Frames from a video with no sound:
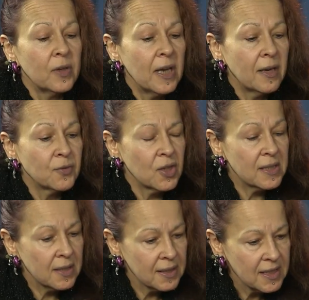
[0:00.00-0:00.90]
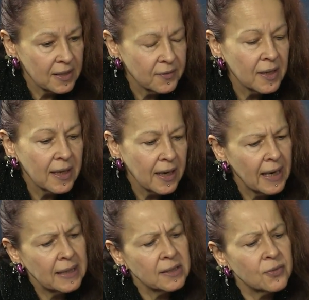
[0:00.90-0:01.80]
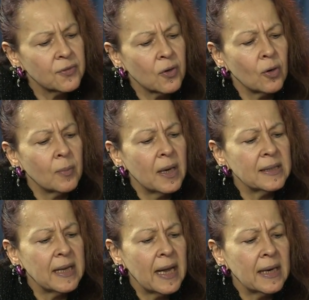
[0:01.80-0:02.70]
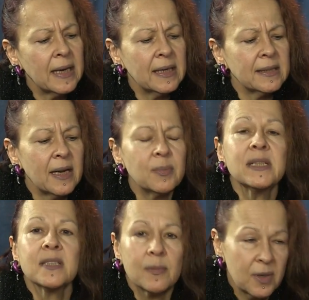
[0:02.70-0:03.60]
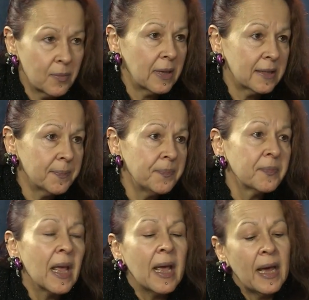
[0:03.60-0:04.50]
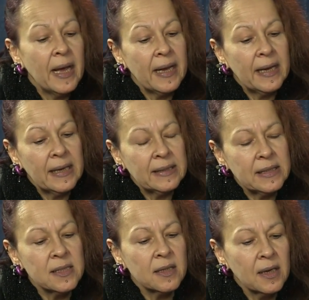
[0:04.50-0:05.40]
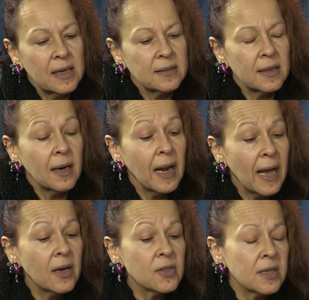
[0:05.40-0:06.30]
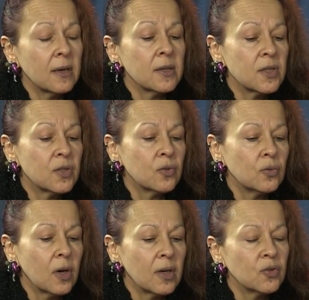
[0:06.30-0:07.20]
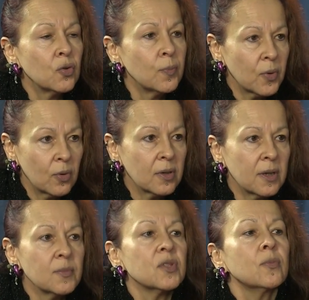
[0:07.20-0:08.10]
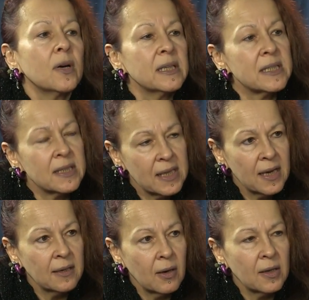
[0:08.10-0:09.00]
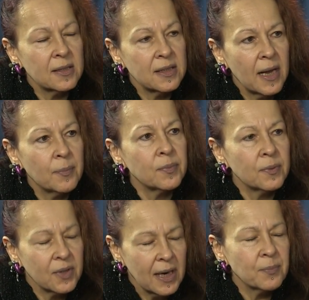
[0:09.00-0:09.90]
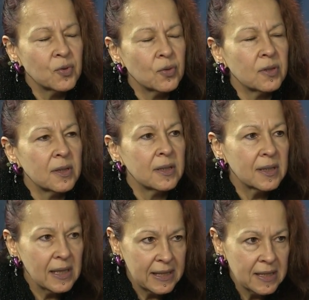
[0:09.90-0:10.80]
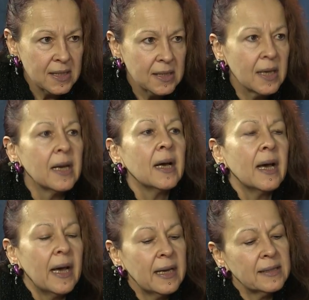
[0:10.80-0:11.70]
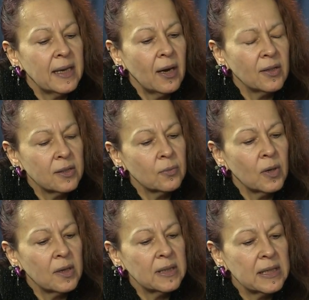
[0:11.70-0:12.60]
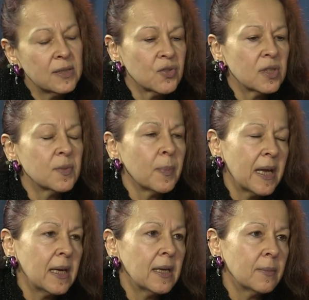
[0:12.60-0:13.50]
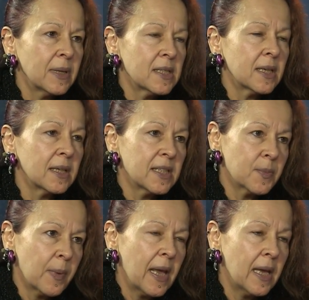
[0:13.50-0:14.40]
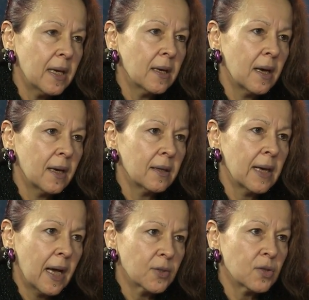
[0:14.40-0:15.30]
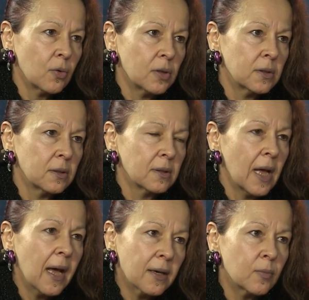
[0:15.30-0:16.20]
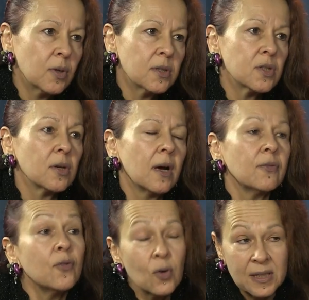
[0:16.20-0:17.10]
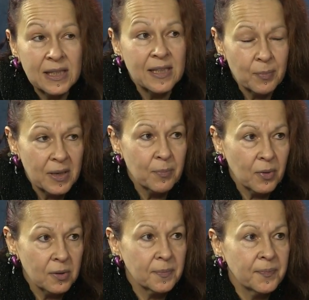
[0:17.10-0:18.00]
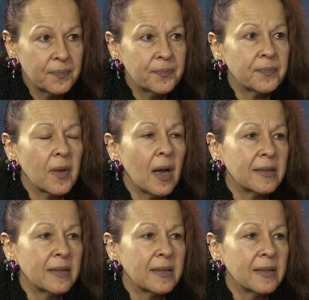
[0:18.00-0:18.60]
We have just received a grant from Dan and Debbie Zimmerman. Mm -hmm. And this grant allows us to run two programs. One is TNR, TAP, Trap, Neuter, and Release. Mm -hmm. And the other one is just paying, basically spaying uh, household animals for needy people mm -hmm.